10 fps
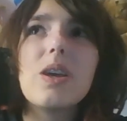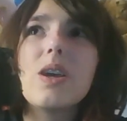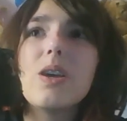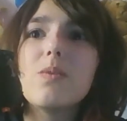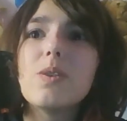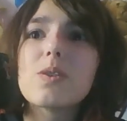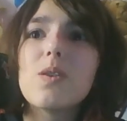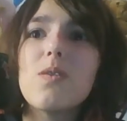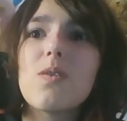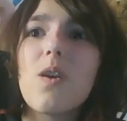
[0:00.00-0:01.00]
it was
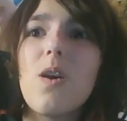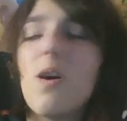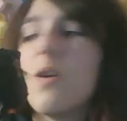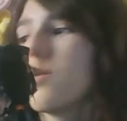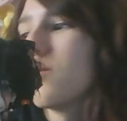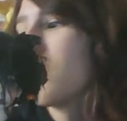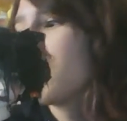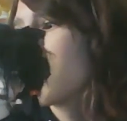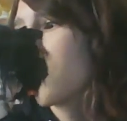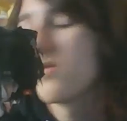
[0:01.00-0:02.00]
overall
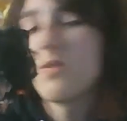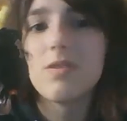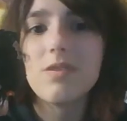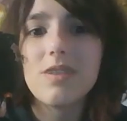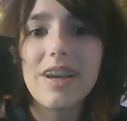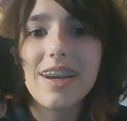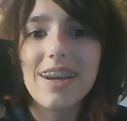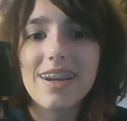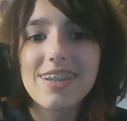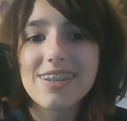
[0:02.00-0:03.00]
wonderful,
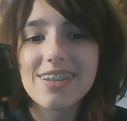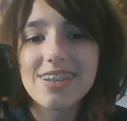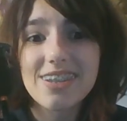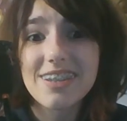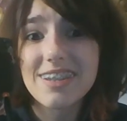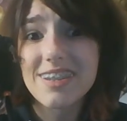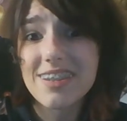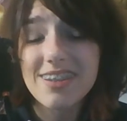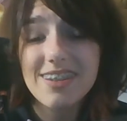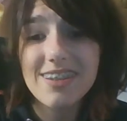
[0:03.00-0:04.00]
and,
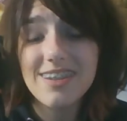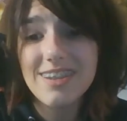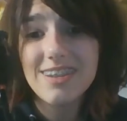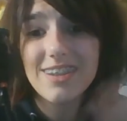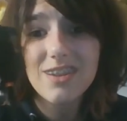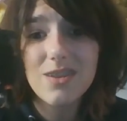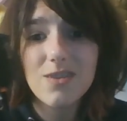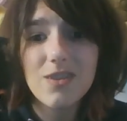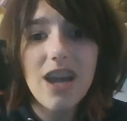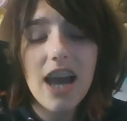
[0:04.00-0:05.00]
you know,
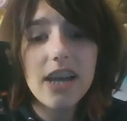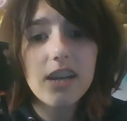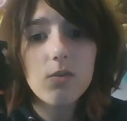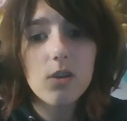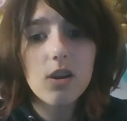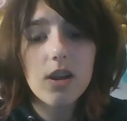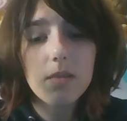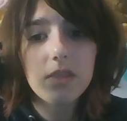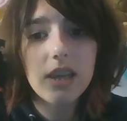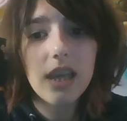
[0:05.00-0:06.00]
I didn't order
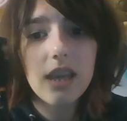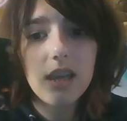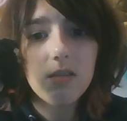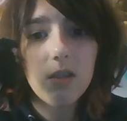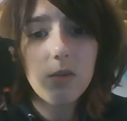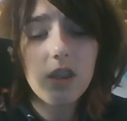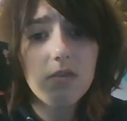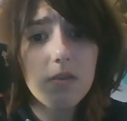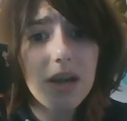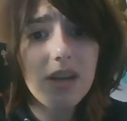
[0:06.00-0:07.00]
him, like, any clothing
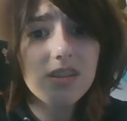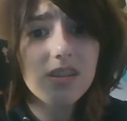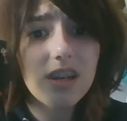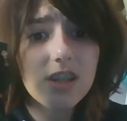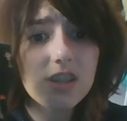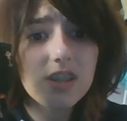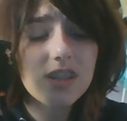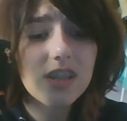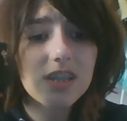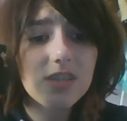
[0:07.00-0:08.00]
from Alice
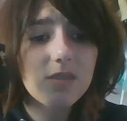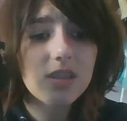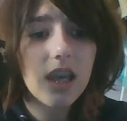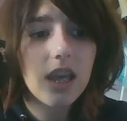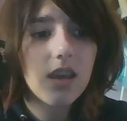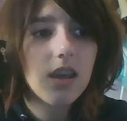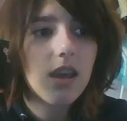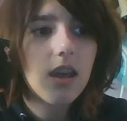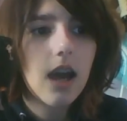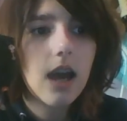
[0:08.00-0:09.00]
Collections, because it was, like,
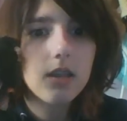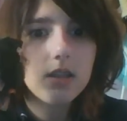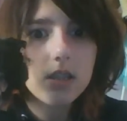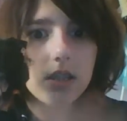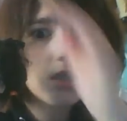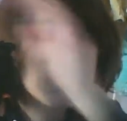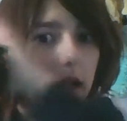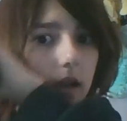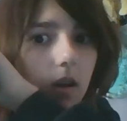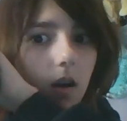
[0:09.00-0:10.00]
I legit
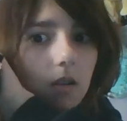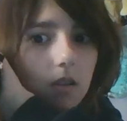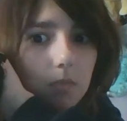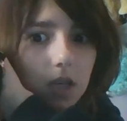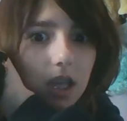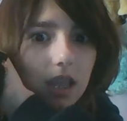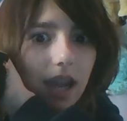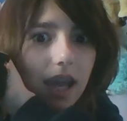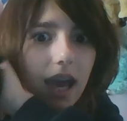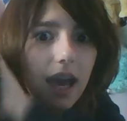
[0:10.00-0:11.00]
spent all the money that
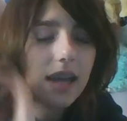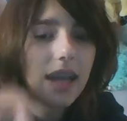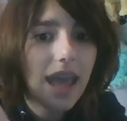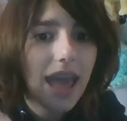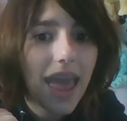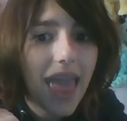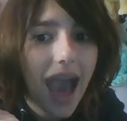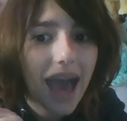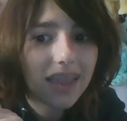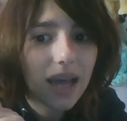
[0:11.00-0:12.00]
I had
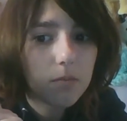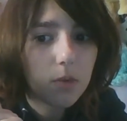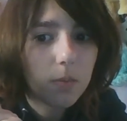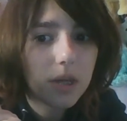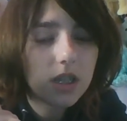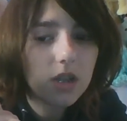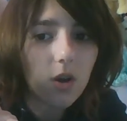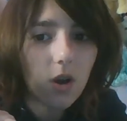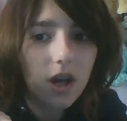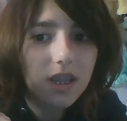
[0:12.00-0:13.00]
at that moment
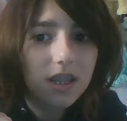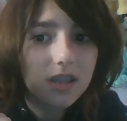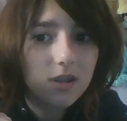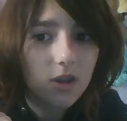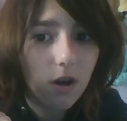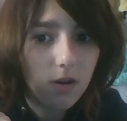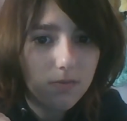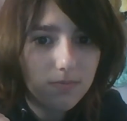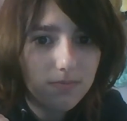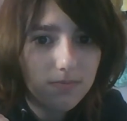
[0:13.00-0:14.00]
on this doll.
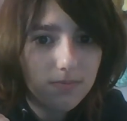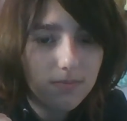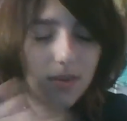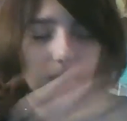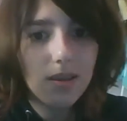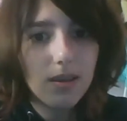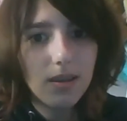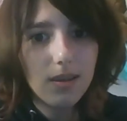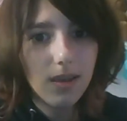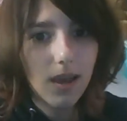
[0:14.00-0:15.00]

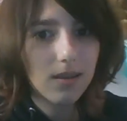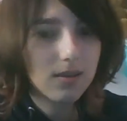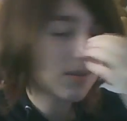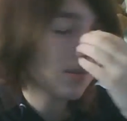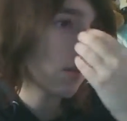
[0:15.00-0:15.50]
Yeah, so